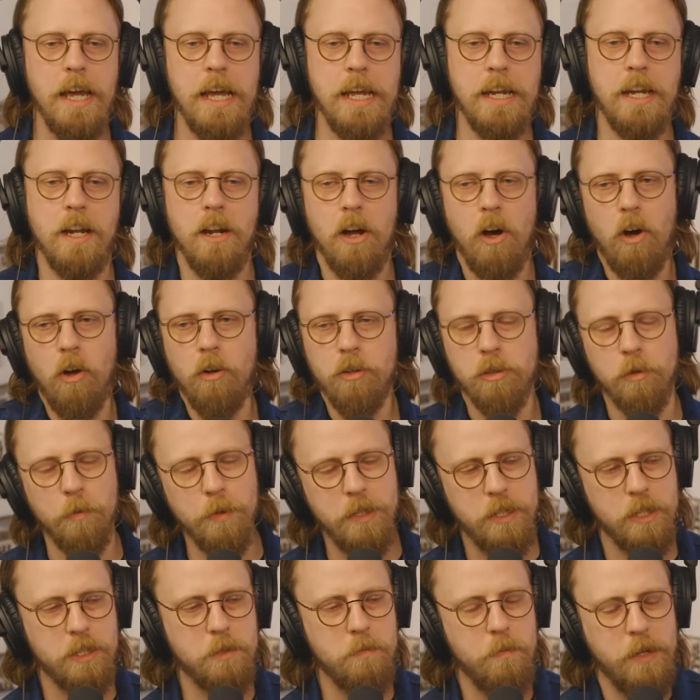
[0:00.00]
And it ultimately
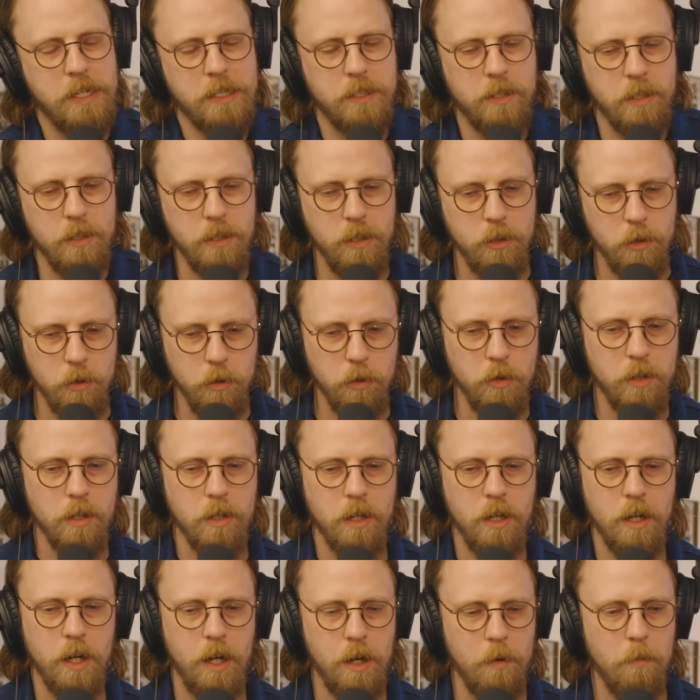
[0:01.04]
just makes you
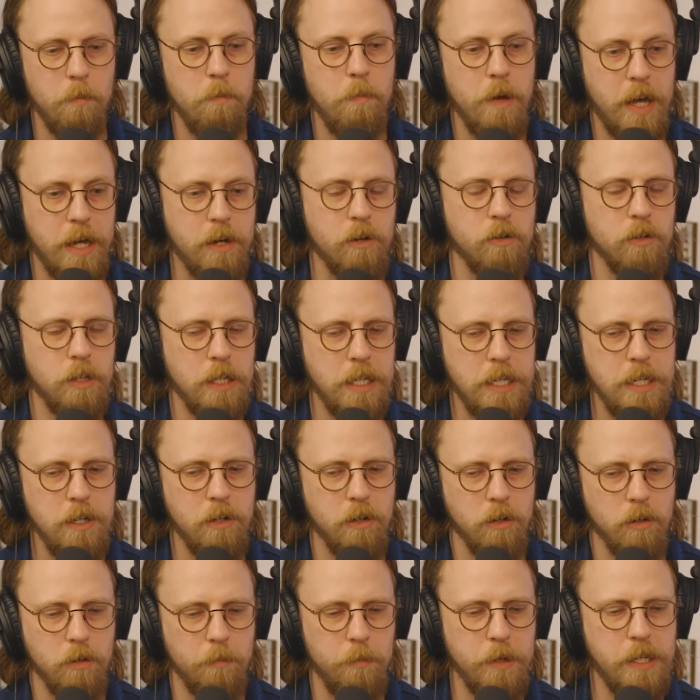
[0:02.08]
a better
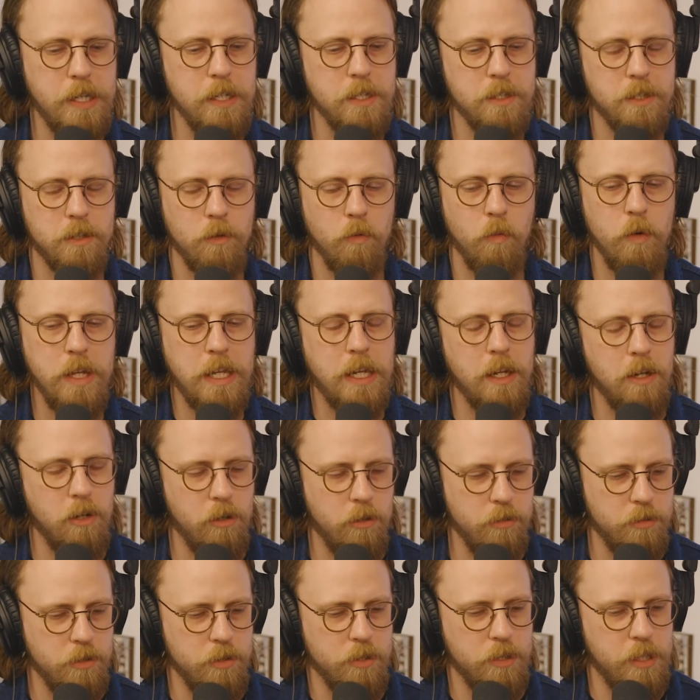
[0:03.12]
leader, because we can all
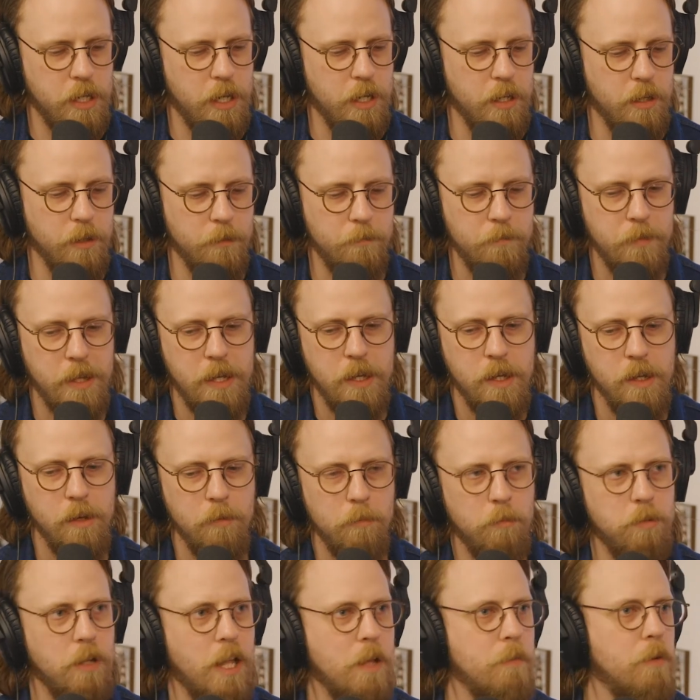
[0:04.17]
just kind of
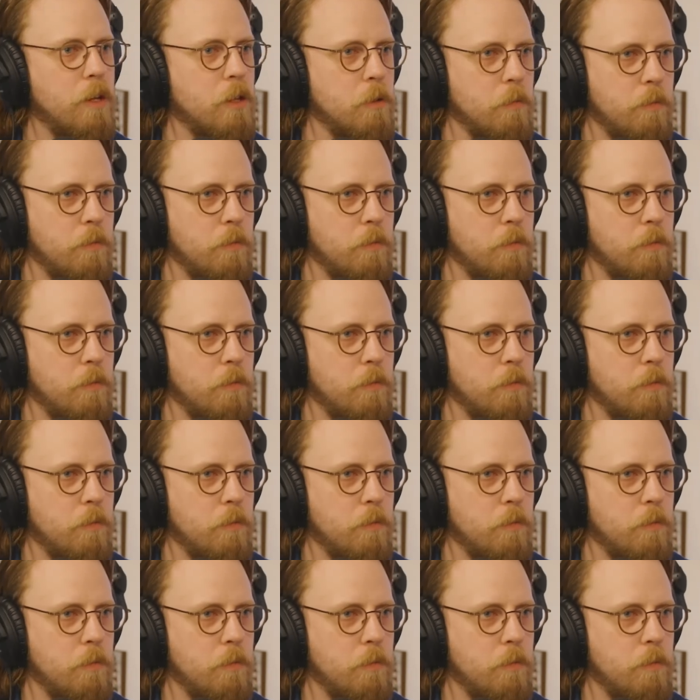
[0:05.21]
blame other